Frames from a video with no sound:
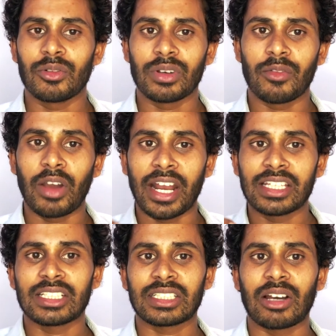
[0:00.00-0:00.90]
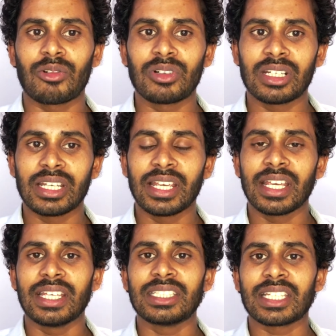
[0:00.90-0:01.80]
Another sound
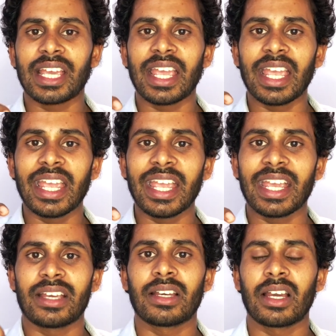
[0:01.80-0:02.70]
is a.